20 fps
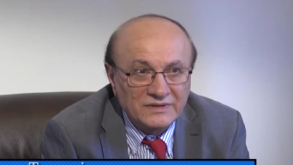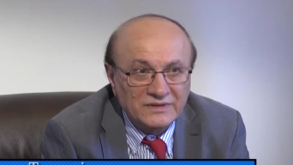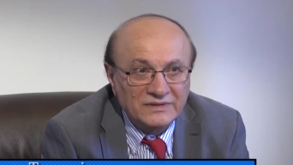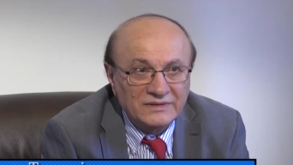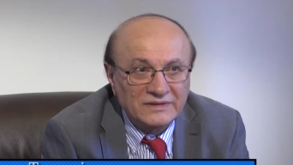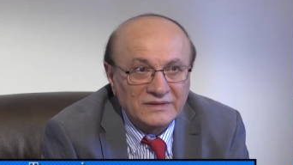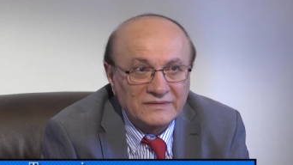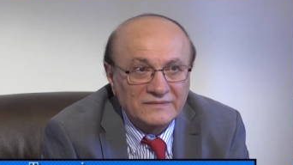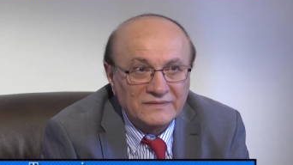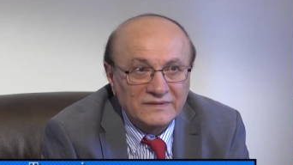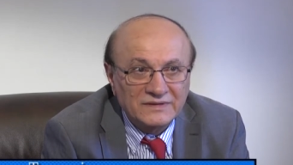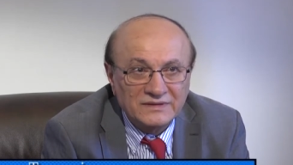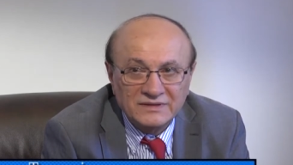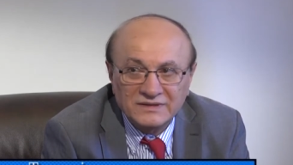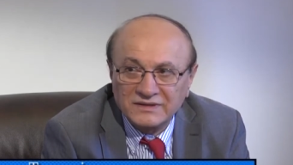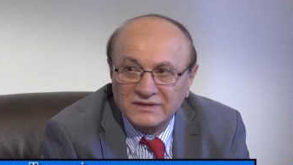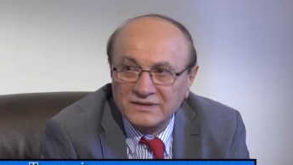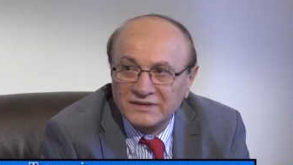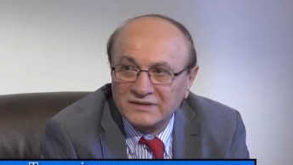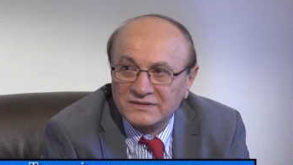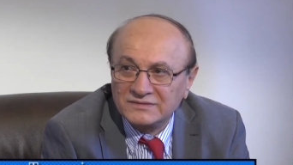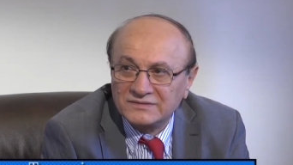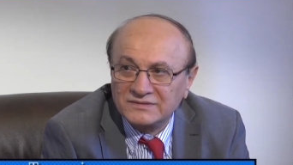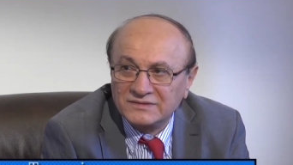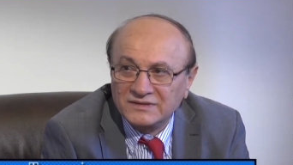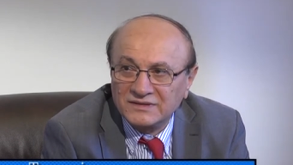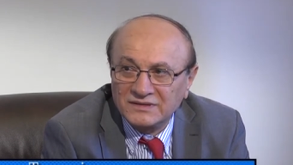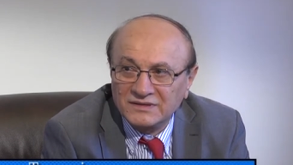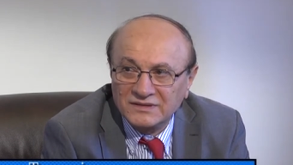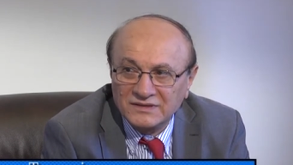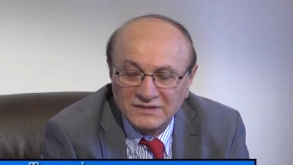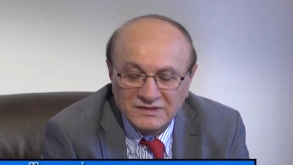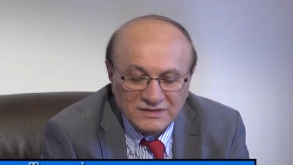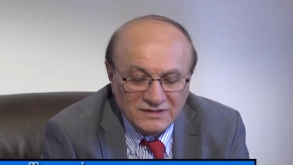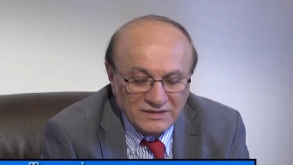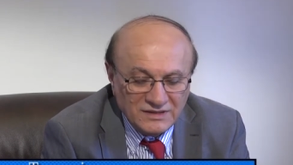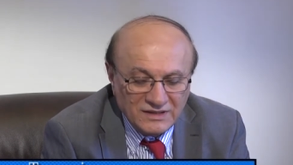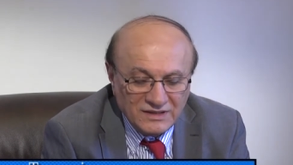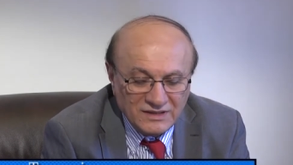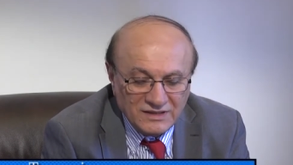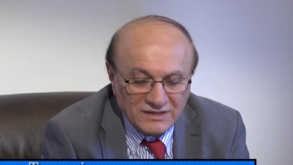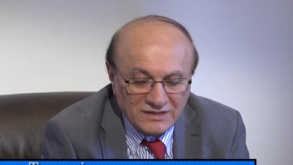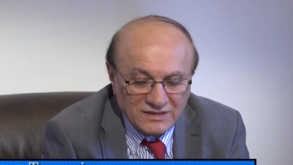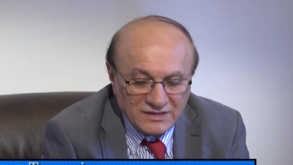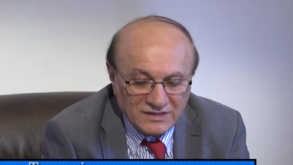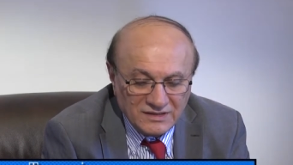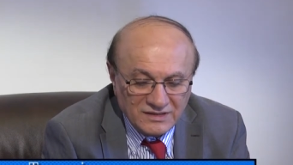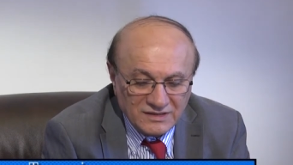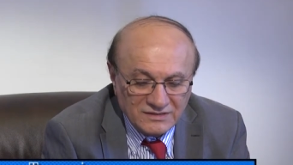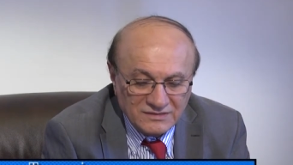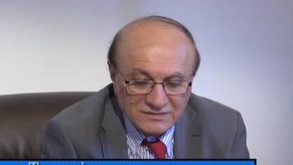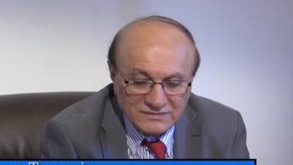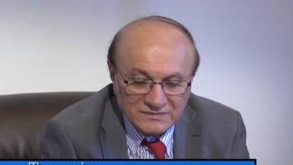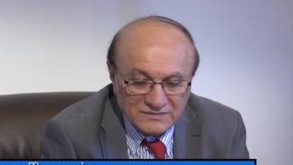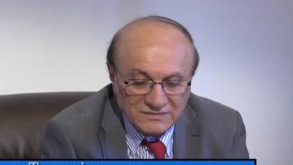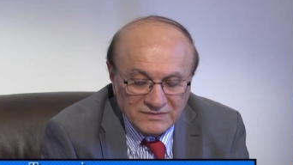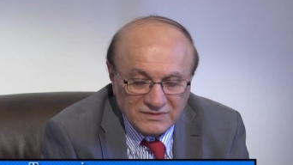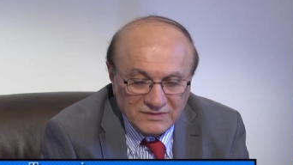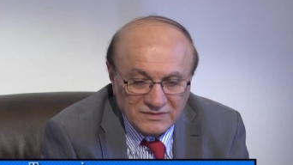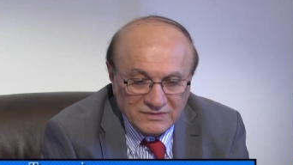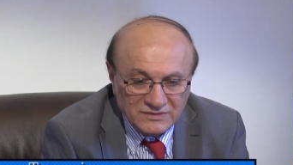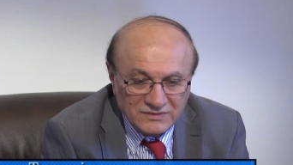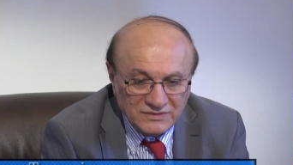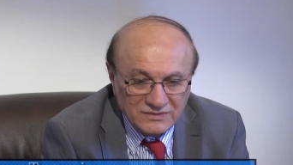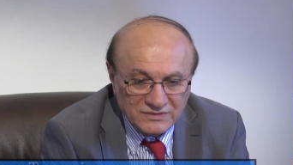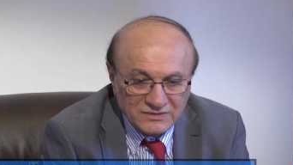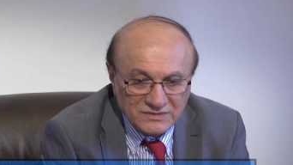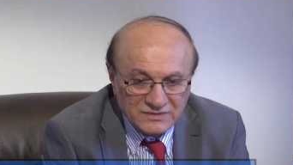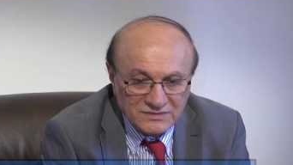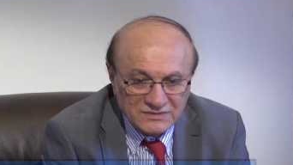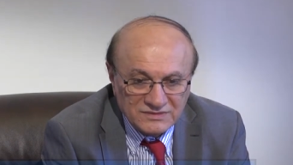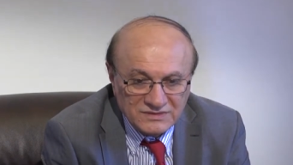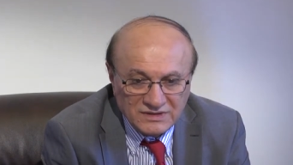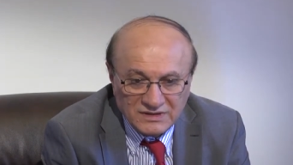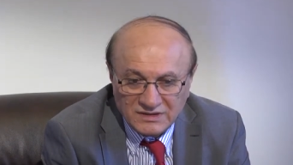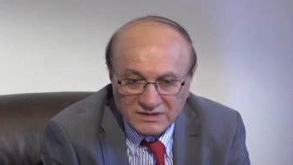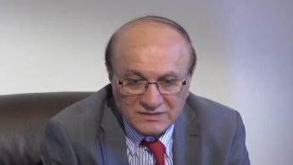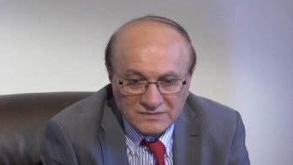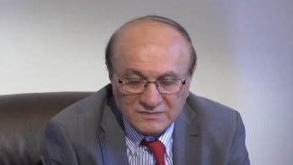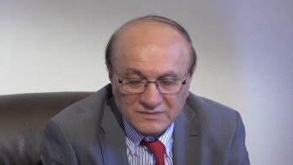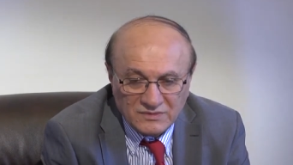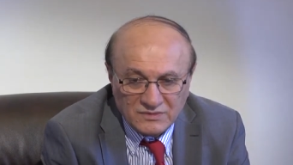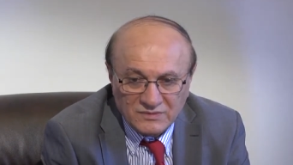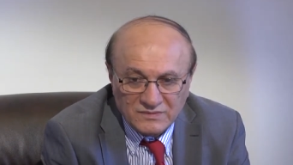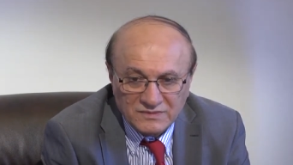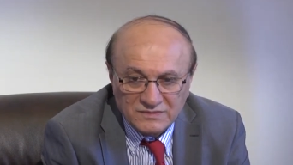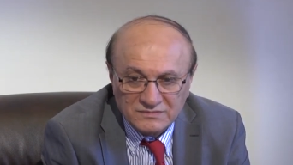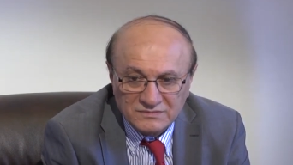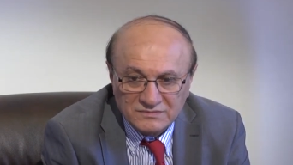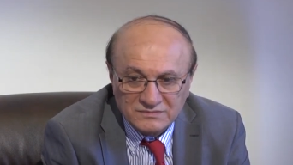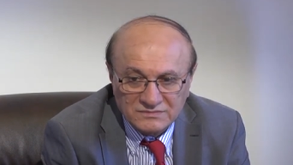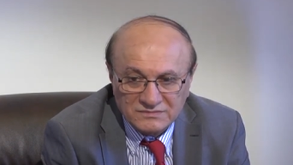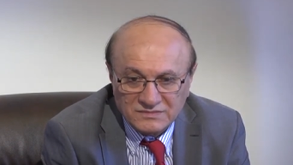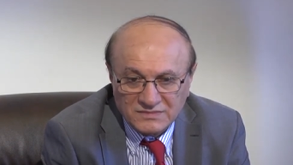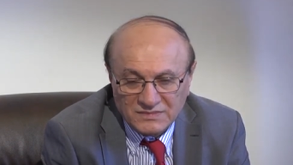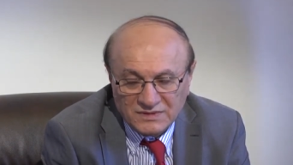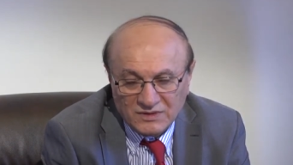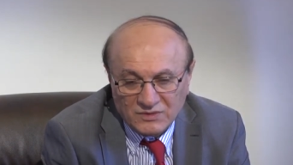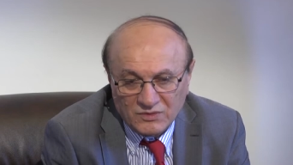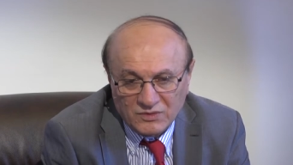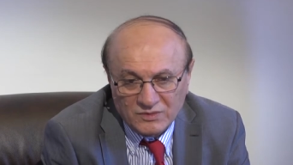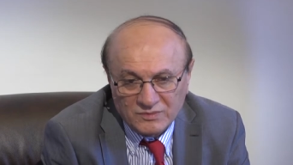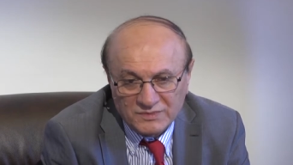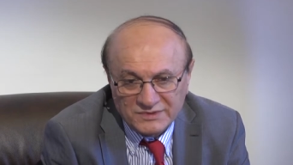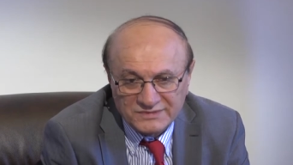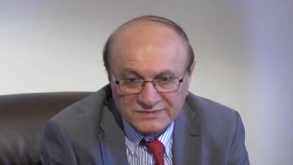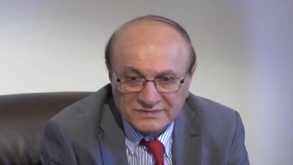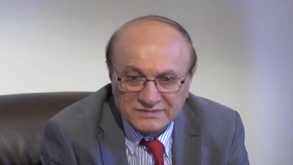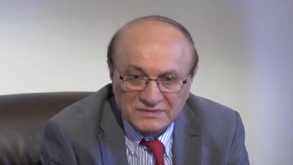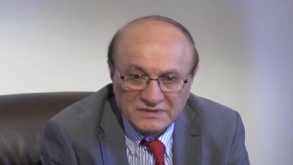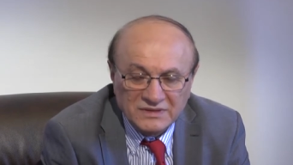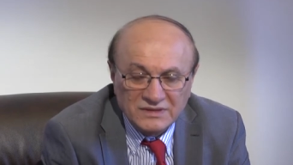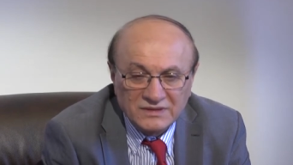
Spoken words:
are leaving the country, and you can see over almost